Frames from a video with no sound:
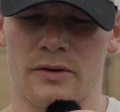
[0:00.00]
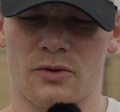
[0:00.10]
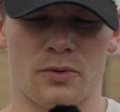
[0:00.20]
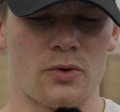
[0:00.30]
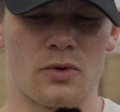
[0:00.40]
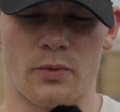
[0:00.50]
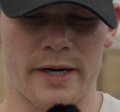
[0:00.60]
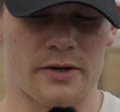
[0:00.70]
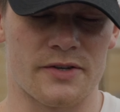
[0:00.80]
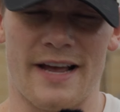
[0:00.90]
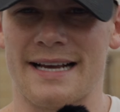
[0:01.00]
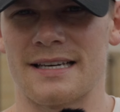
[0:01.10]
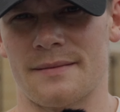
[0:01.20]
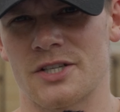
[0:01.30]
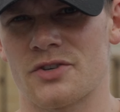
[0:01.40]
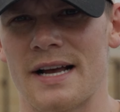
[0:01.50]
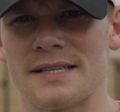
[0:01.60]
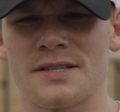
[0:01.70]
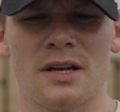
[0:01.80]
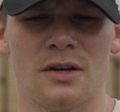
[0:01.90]
through the rigors of academic
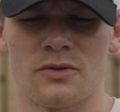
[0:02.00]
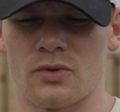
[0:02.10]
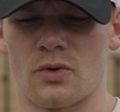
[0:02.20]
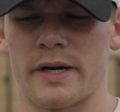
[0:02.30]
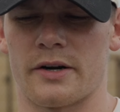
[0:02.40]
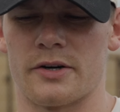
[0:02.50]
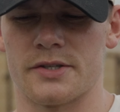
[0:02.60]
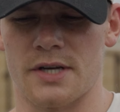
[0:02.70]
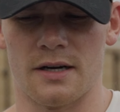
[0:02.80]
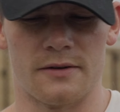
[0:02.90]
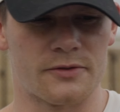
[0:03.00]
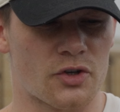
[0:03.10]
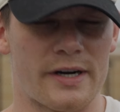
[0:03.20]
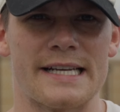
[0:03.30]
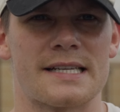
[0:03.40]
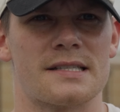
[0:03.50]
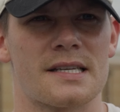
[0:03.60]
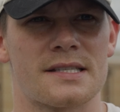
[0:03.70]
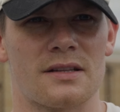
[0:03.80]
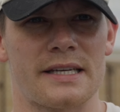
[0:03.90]
stress, through the rigors of training
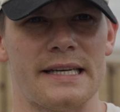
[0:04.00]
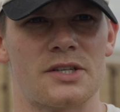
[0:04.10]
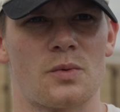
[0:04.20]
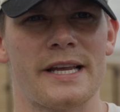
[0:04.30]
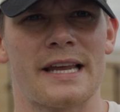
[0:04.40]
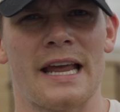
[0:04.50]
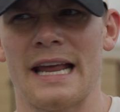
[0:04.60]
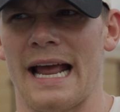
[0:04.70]
consistently each week,